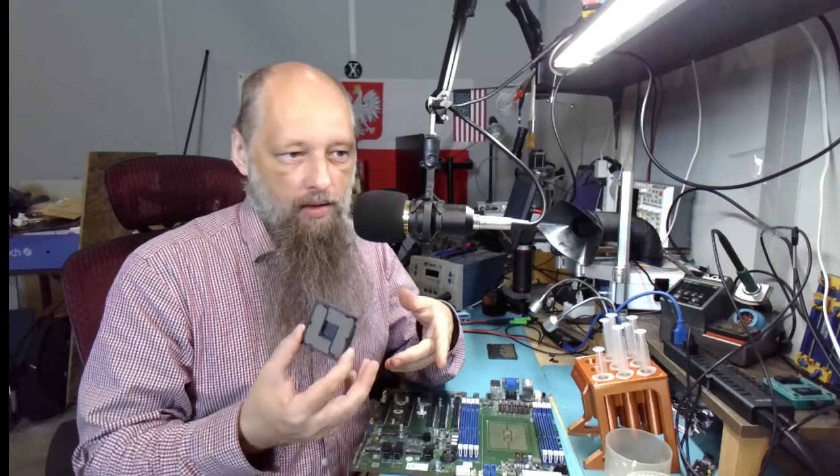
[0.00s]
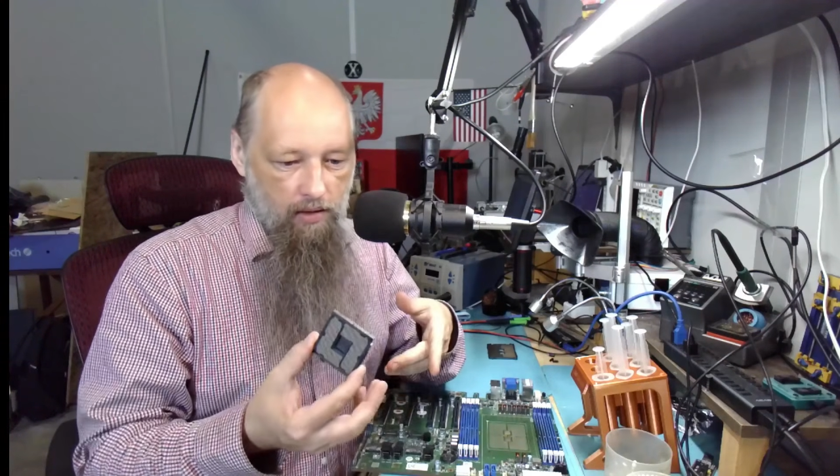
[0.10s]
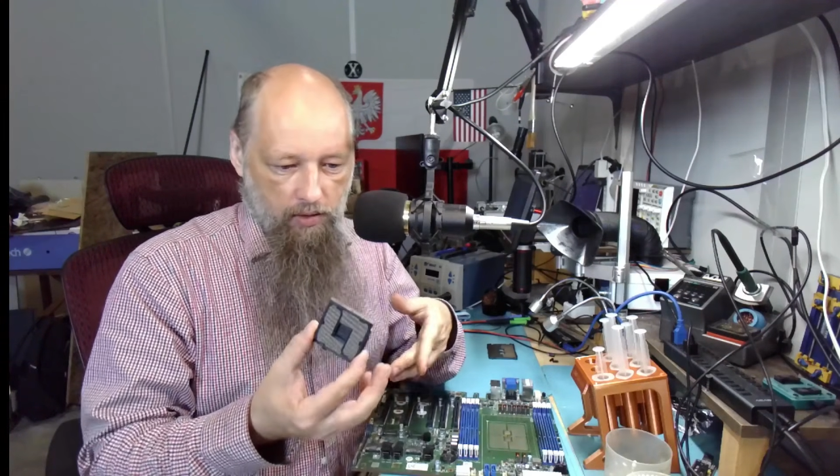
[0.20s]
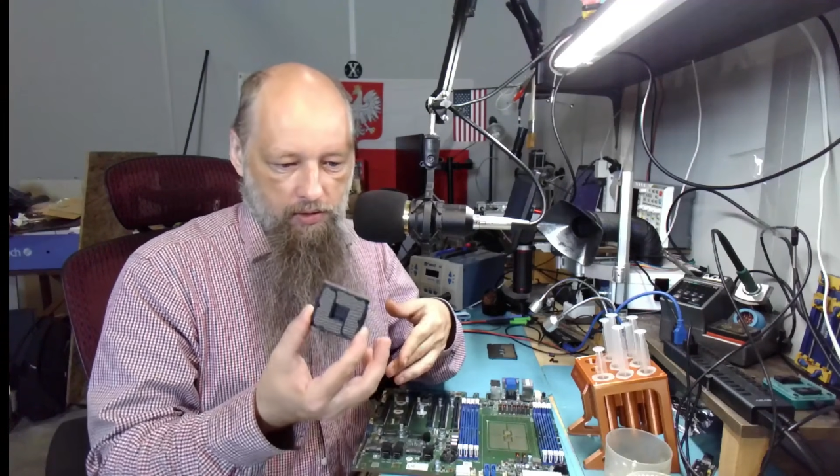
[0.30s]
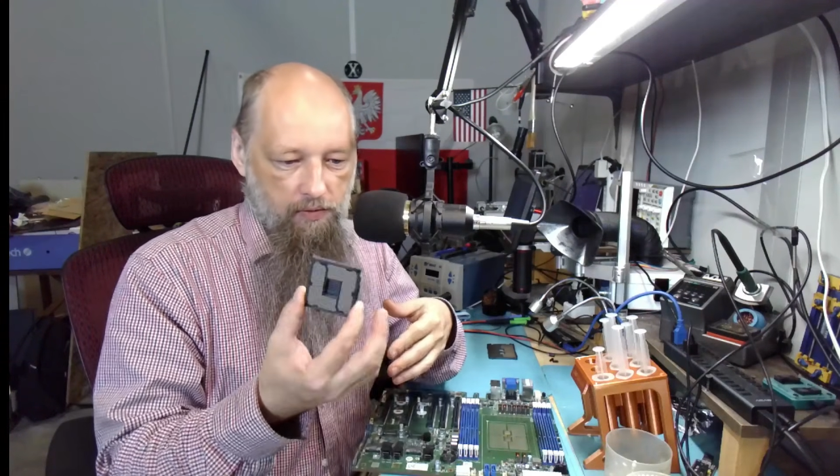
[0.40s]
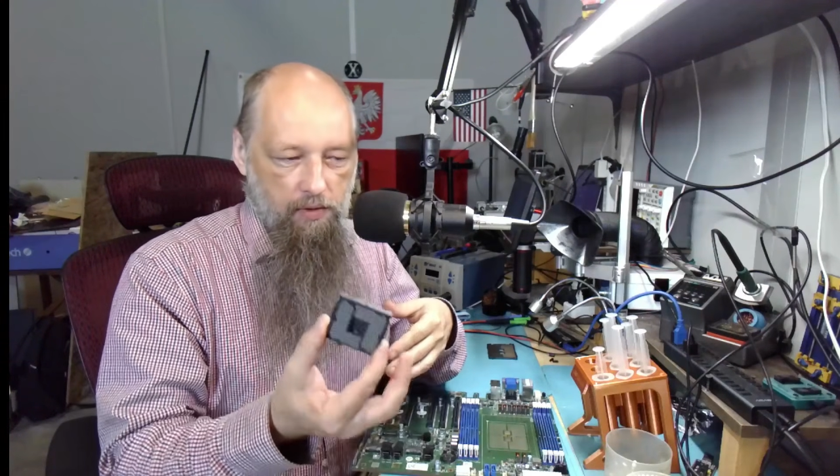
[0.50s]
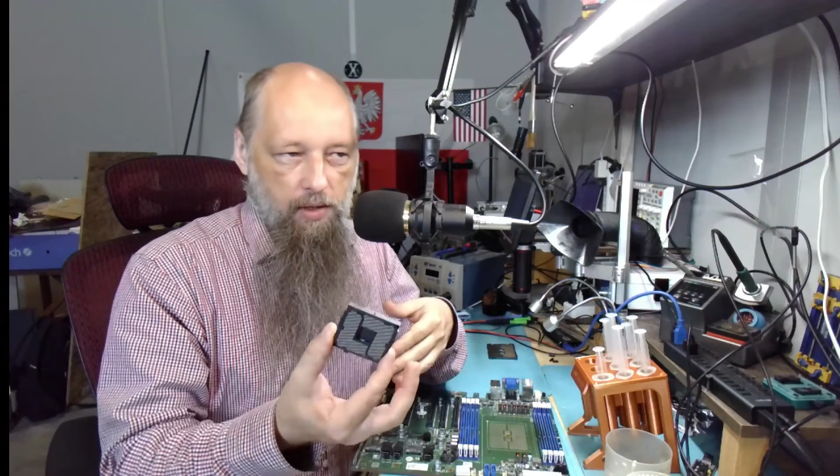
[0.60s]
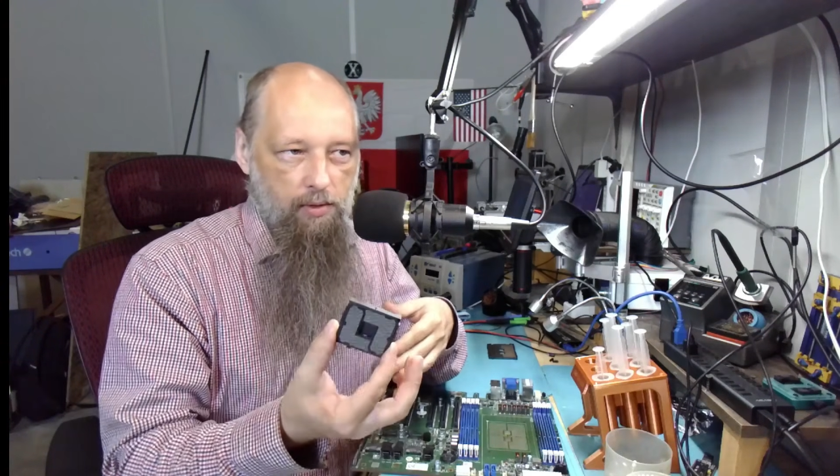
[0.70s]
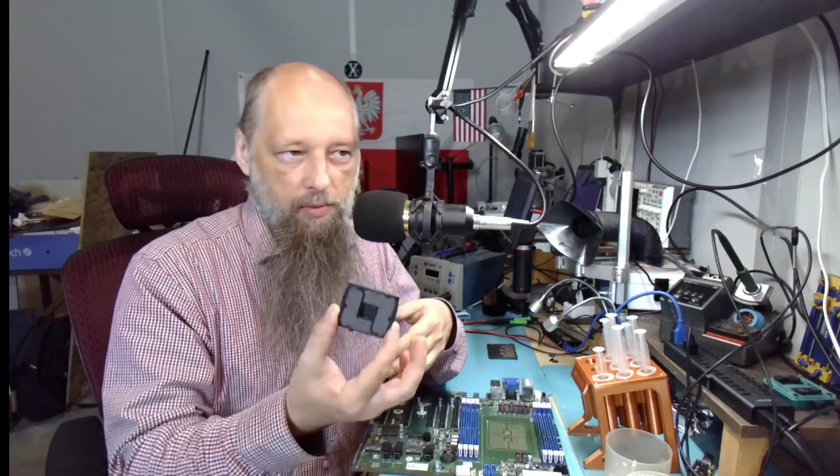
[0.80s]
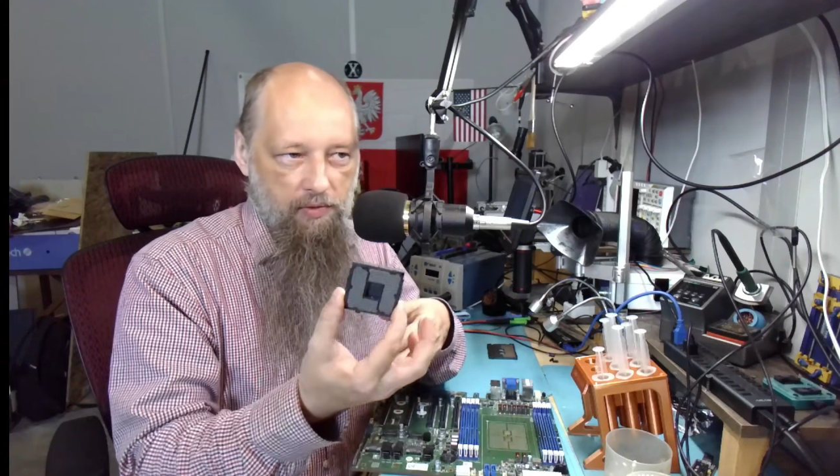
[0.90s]
because if you
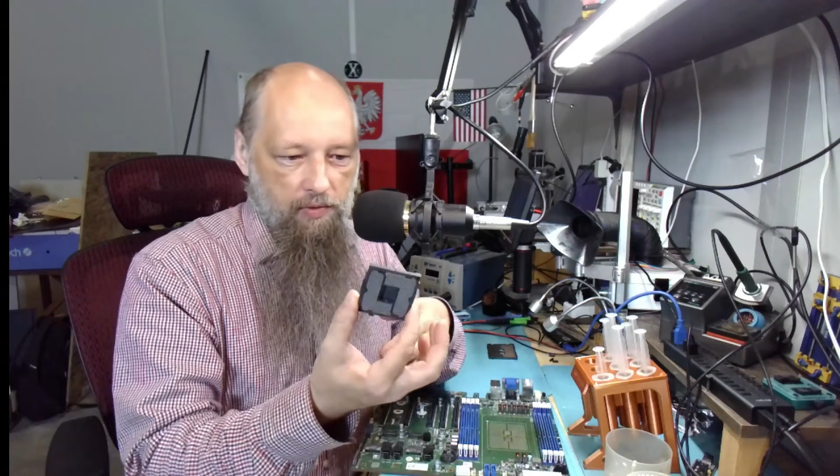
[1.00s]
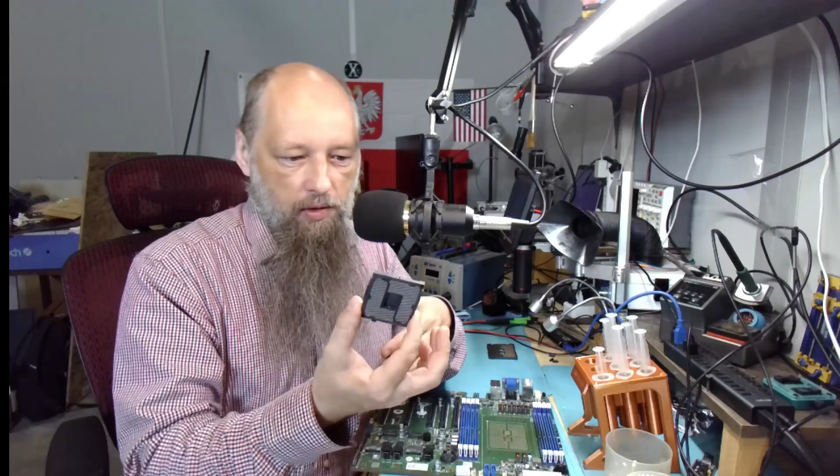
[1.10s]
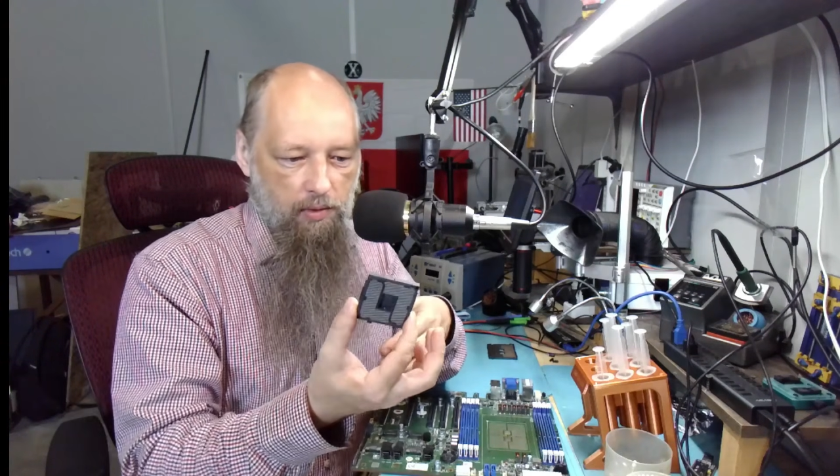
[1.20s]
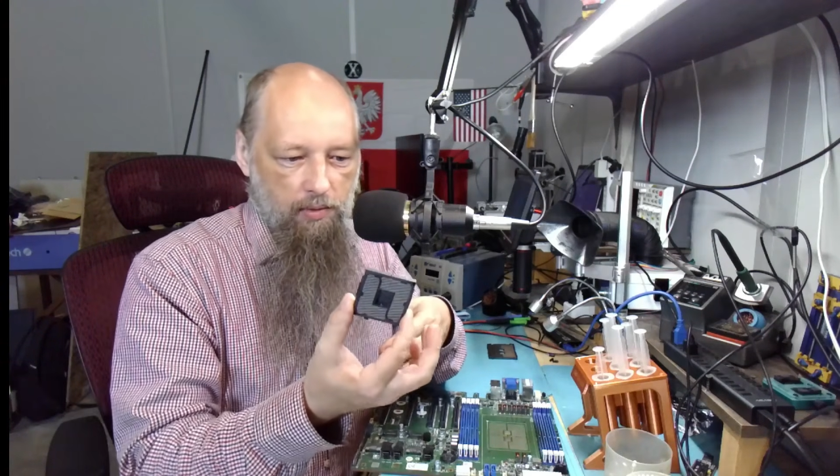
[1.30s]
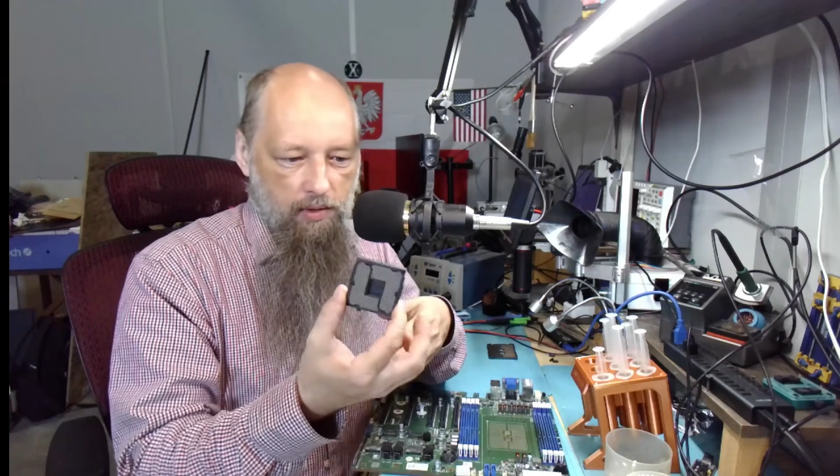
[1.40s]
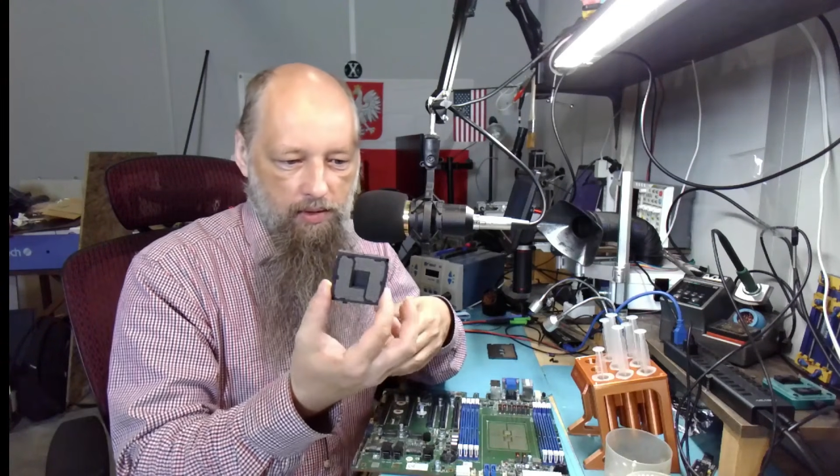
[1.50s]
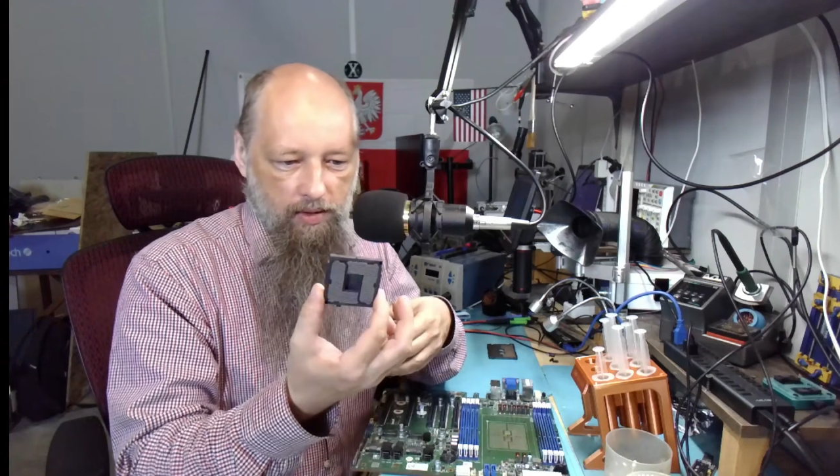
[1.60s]
can reflow